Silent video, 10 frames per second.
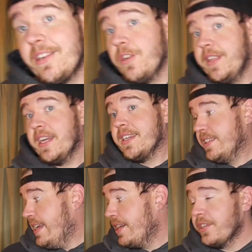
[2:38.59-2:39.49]
is over there because
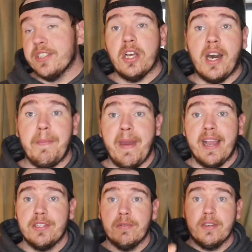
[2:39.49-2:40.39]
it actually it's a hot
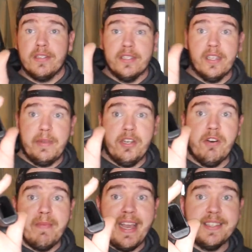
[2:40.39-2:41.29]
mag, so there's gonna be
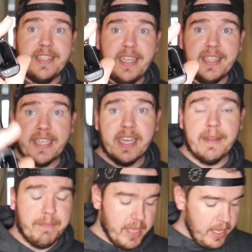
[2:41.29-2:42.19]
no magazine in the
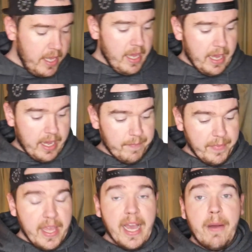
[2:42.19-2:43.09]
gun.
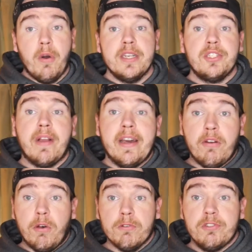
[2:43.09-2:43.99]
Um, I wanted to try out
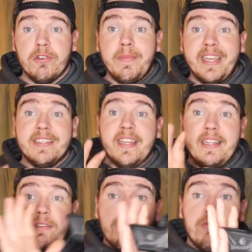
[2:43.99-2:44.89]
a holster because I
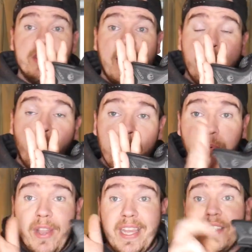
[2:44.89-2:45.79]
was at one
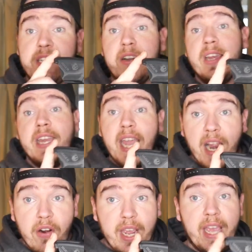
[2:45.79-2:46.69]
point considering
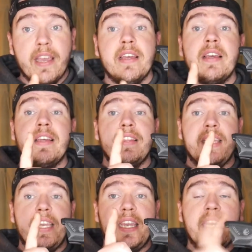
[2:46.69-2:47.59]
carrying
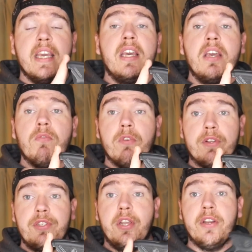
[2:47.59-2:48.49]
the
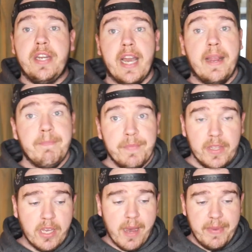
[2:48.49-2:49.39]
Ruger Security 9
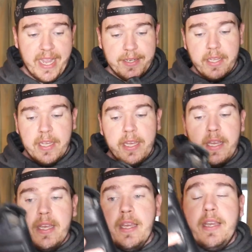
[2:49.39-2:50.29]
compact.
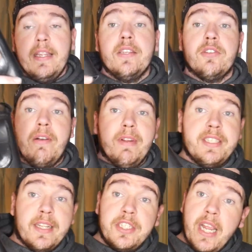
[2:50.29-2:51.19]
So I reached
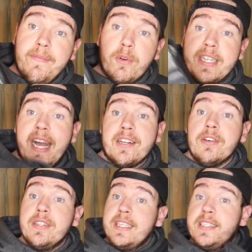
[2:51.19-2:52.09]
out to JM4
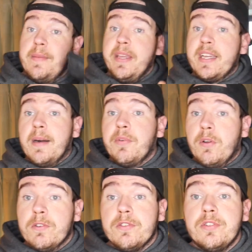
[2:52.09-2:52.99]
Tactical and they sent me a couple
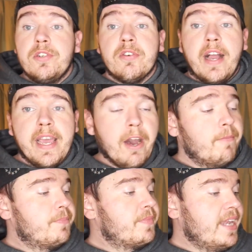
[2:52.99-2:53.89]
holsters to try out.
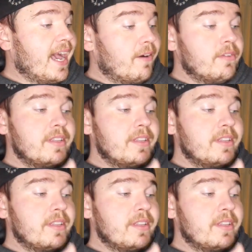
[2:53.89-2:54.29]
Now,